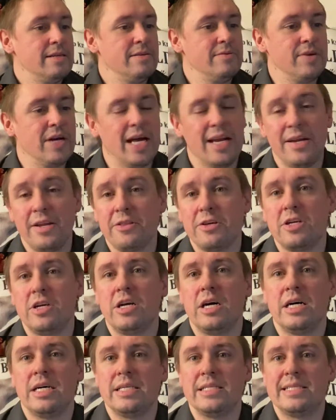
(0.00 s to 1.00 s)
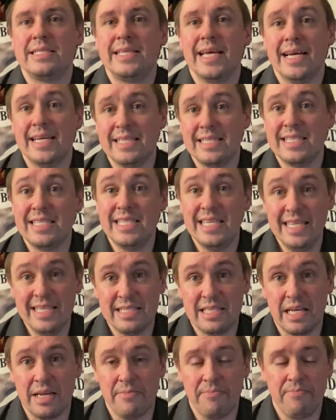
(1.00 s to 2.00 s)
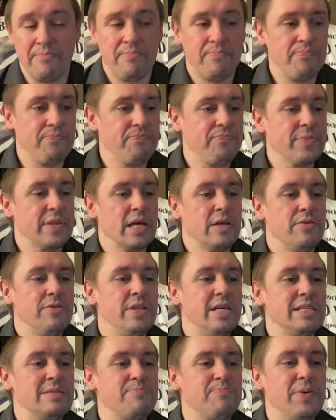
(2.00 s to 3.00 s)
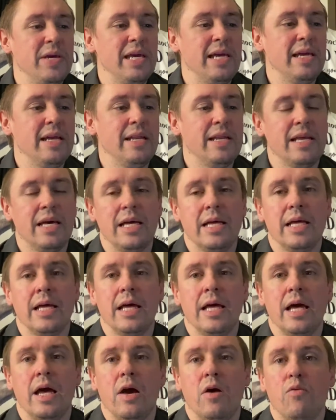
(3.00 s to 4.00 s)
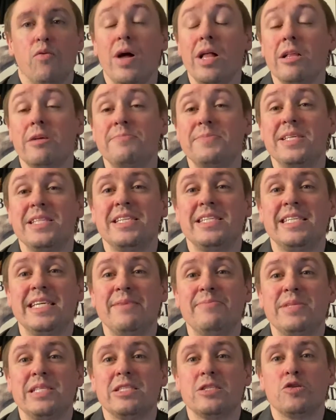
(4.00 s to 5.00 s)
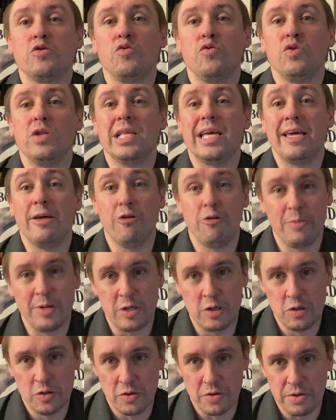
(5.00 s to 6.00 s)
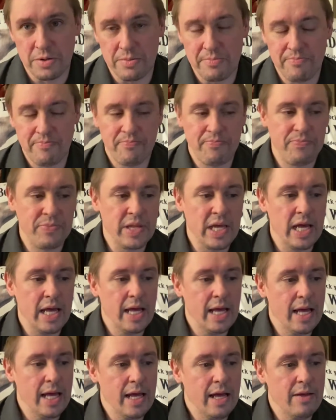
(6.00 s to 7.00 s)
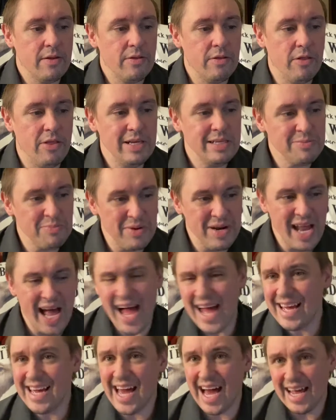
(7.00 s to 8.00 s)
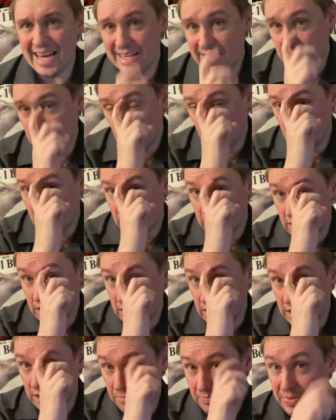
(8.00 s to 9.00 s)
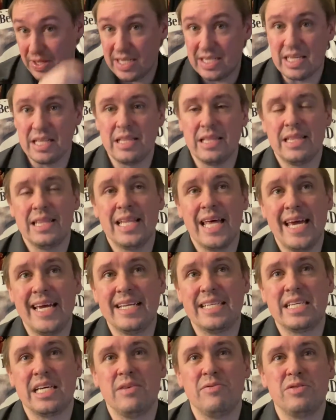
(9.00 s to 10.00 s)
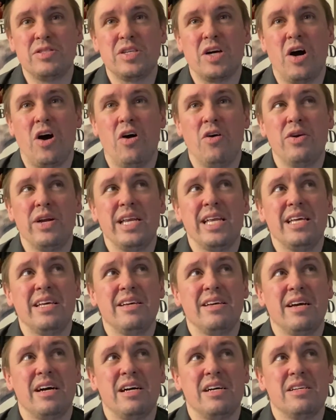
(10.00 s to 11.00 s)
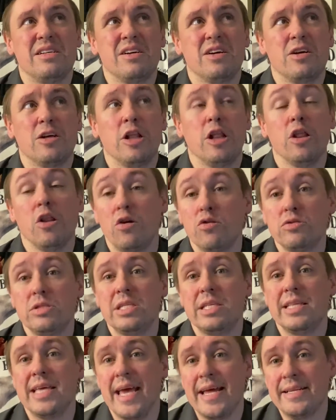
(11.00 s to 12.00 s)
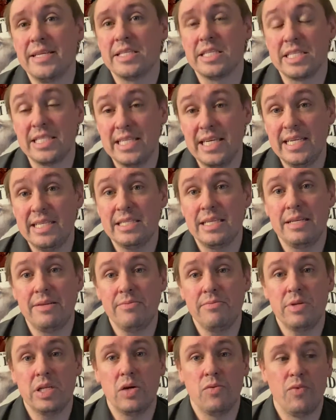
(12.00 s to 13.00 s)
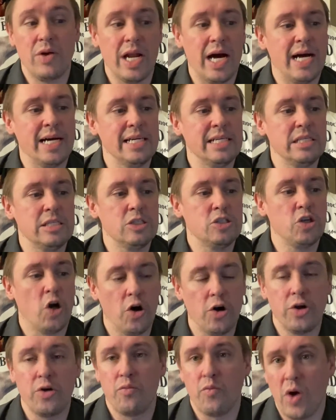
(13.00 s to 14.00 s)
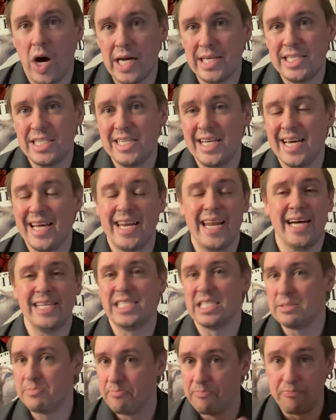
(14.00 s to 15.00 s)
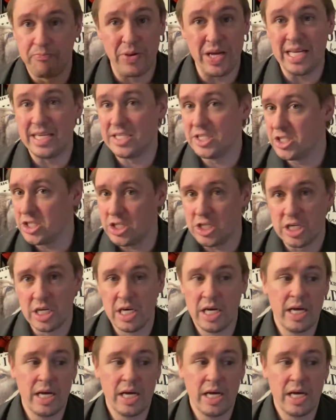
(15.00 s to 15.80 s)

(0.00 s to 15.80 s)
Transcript: We got another second season. This being Welcome to the Demon School, Iruma-kun. This one I got into a little bit late. It was already close to the end of the season when I started watching it, and I just binged